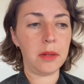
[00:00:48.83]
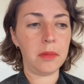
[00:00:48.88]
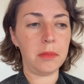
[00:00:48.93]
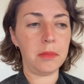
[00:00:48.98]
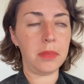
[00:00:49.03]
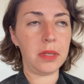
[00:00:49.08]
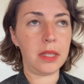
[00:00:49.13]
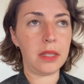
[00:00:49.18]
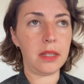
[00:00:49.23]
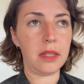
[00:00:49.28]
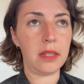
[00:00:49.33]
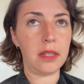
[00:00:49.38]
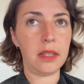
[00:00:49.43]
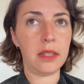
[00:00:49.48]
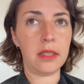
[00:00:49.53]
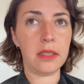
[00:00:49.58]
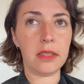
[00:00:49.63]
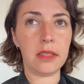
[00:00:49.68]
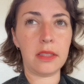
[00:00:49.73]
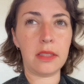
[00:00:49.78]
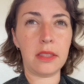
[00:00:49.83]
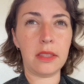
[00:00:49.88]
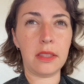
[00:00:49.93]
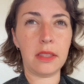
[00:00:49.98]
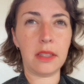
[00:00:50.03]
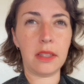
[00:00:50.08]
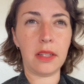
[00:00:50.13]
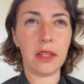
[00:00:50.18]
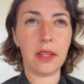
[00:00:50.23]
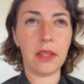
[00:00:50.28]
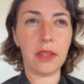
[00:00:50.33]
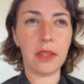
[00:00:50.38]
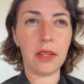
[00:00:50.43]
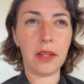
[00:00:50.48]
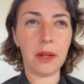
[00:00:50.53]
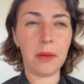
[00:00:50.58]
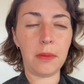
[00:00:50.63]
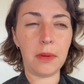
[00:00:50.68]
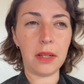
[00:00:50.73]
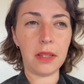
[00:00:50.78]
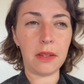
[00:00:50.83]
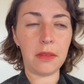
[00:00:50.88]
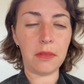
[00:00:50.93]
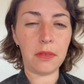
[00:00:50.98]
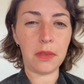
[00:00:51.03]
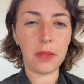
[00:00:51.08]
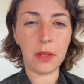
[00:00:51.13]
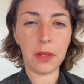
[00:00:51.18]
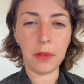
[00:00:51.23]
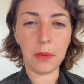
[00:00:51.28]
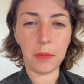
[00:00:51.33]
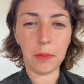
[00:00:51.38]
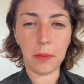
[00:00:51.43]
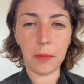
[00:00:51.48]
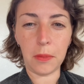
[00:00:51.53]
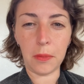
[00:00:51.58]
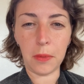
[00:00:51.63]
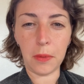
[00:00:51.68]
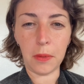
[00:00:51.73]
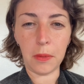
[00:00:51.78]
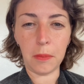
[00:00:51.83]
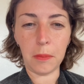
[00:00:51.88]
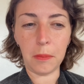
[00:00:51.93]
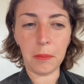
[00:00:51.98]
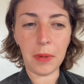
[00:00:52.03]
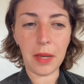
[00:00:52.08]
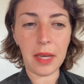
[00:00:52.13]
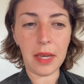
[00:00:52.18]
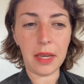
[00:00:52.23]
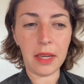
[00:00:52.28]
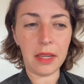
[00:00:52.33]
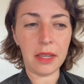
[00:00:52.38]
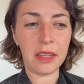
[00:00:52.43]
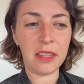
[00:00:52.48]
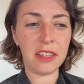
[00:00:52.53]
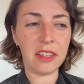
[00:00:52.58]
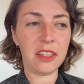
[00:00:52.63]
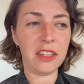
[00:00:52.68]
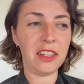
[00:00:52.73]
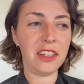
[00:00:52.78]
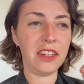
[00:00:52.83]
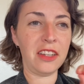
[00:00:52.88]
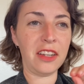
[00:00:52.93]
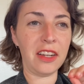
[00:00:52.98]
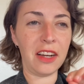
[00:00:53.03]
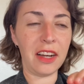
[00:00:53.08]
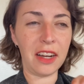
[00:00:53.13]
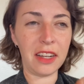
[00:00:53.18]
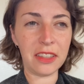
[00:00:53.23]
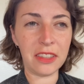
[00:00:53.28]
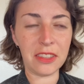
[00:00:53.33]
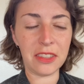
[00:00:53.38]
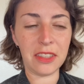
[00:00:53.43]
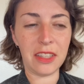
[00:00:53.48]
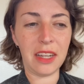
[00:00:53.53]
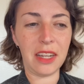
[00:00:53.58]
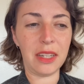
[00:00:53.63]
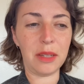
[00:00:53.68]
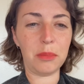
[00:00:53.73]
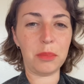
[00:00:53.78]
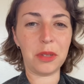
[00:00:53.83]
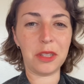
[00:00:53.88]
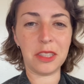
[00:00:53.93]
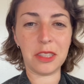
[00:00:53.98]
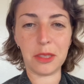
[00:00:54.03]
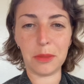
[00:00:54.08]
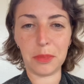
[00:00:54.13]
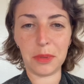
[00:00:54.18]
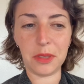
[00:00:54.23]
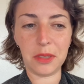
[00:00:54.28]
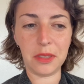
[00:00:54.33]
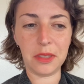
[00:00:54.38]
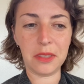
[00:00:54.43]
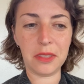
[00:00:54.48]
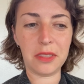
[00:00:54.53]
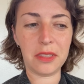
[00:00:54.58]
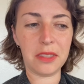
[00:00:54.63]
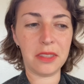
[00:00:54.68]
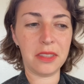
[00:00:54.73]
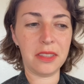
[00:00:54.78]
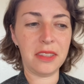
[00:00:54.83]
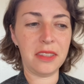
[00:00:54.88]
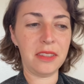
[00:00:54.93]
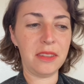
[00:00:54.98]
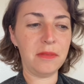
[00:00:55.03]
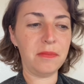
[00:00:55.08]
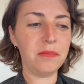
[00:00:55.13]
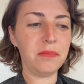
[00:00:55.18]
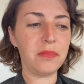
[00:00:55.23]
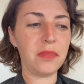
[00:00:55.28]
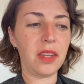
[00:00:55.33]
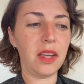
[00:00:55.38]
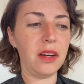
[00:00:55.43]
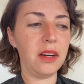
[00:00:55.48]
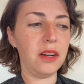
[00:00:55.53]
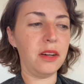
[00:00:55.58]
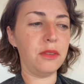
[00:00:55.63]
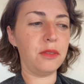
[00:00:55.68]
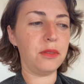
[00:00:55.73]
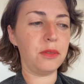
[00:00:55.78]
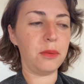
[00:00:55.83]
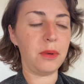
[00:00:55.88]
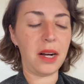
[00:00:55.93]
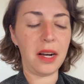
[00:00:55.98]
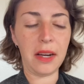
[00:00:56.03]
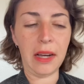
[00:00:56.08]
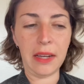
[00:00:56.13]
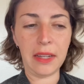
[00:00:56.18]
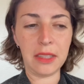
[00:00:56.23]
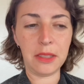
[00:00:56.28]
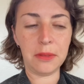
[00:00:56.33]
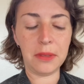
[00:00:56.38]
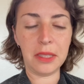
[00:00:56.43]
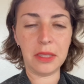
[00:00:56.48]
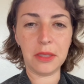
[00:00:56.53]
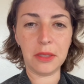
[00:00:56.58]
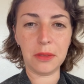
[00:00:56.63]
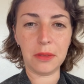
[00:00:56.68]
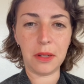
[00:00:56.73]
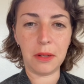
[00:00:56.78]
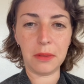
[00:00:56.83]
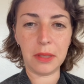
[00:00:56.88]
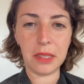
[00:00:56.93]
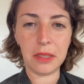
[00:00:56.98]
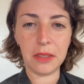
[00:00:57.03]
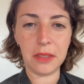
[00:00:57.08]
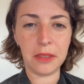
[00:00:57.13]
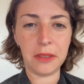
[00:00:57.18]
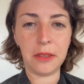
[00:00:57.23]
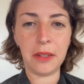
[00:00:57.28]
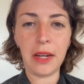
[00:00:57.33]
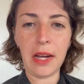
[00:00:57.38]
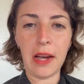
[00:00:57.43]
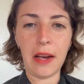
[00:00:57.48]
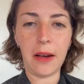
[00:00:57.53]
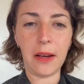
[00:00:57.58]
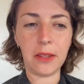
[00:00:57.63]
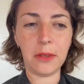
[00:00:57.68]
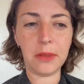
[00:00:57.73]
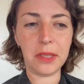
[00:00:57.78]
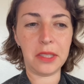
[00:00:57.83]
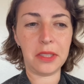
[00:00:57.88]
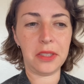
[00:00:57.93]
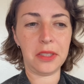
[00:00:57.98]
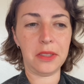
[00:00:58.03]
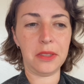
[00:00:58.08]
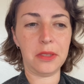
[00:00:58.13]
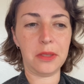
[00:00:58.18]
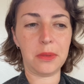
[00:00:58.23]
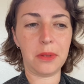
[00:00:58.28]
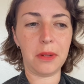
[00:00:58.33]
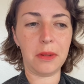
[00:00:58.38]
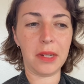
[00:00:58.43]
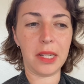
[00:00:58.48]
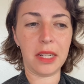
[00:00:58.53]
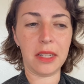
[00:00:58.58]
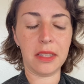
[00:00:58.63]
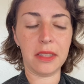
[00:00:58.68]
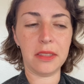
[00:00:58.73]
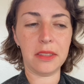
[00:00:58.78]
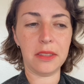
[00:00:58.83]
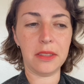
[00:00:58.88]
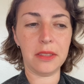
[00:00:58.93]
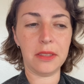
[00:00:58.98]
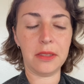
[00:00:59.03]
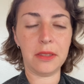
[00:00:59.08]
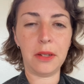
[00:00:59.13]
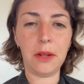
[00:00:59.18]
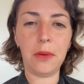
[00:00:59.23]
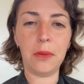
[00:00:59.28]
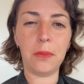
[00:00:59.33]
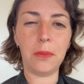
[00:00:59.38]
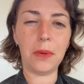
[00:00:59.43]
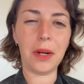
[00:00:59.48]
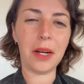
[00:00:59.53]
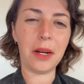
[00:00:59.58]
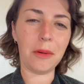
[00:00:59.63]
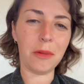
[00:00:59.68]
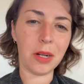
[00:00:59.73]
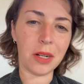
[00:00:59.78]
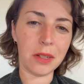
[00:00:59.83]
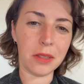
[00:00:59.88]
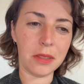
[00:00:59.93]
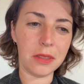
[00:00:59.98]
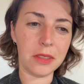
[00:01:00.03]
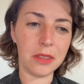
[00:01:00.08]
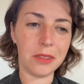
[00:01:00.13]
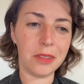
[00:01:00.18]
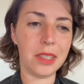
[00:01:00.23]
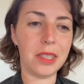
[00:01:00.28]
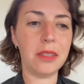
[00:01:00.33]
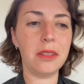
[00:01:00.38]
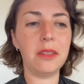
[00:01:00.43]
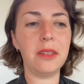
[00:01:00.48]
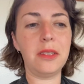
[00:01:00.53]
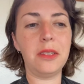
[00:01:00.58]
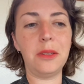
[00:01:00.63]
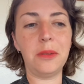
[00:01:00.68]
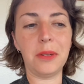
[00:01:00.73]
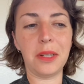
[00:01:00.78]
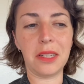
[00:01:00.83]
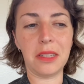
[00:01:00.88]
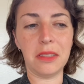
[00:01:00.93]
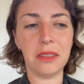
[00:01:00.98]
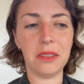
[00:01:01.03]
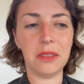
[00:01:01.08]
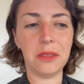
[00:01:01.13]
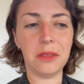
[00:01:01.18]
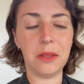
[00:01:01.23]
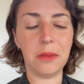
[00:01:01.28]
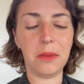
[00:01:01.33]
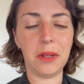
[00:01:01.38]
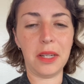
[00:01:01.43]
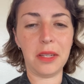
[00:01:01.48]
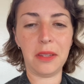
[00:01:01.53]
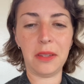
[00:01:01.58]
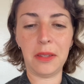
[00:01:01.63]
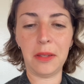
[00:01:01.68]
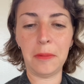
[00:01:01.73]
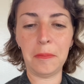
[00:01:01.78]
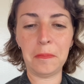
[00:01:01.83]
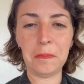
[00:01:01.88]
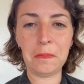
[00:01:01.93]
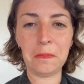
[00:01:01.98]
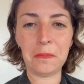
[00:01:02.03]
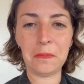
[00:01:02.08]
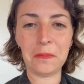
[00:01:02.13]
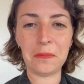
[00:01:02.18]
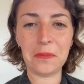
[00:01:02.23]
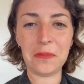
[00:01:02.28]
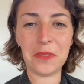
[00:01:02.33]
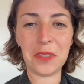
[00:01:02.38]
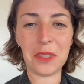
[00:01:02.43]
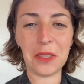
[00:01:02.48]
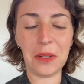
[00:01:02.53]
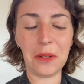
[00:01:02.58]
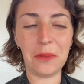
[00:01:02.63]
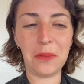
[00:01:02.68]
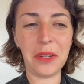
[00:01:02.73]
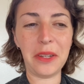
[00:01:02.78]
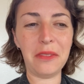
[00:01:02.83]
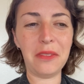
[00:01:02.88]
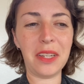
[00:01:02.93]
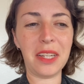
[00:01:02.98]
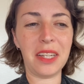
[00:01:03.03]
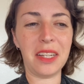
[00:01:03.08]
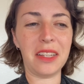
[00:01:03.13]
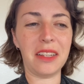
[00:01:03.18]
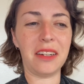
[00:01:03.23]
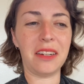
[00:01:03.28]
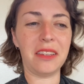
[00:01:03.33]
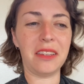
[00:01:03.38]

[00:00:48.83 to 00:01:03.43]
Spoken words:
because they're one of the main underlying principles of why do we do what we do, how do we choose what we're going to do, where we're going to do it, who we're going to do it with. So weaving in our